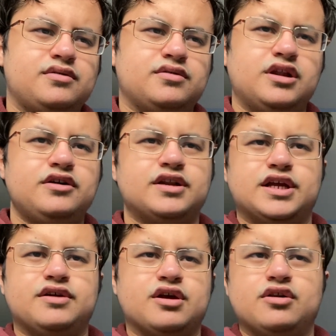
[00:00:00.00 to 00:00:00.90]

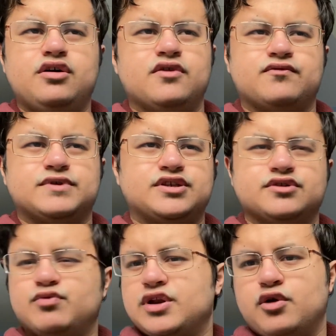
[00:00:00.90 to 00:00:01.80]
Luckily, a lot of
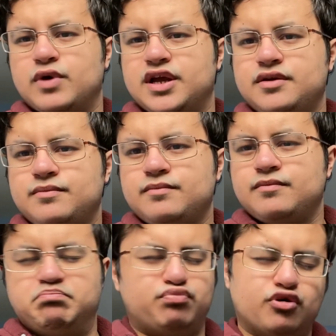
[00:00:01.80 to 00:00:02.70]
results went our way.
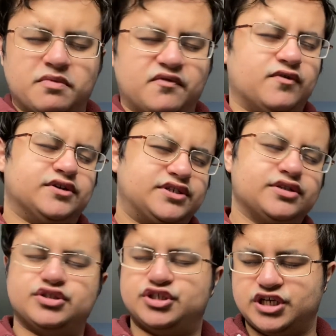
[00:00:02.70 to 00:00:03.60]
Bournemouth lost,
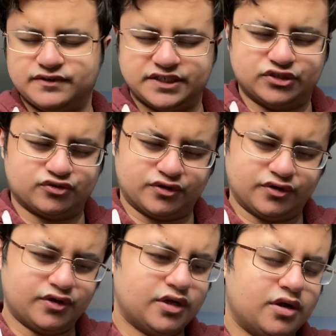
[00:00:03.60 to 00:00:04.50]
Chelsea drew,
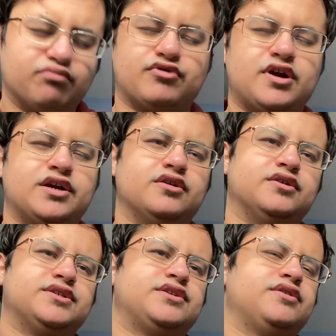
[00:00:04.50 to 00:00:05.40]
Brighton
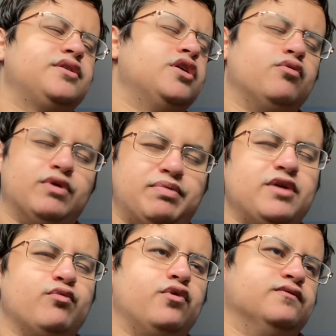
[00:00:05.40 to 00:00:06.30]
lost, we
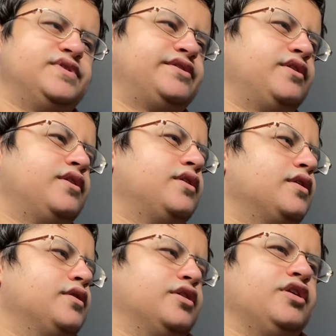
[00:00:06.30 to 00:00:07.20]
beat Wolves.
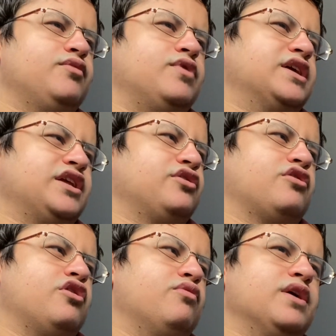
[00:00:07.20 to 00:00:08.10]
The only one that didn't
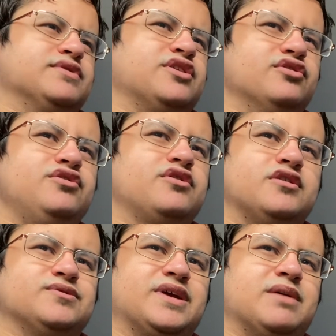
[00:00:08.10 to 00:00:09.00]
go our way was the
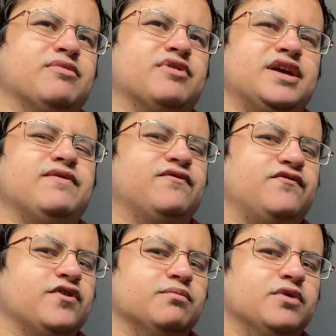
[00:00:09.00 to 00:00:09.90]
Newcastle game, but even
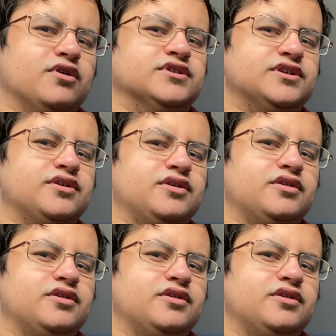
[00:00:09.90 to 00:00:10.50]
Fulham lost.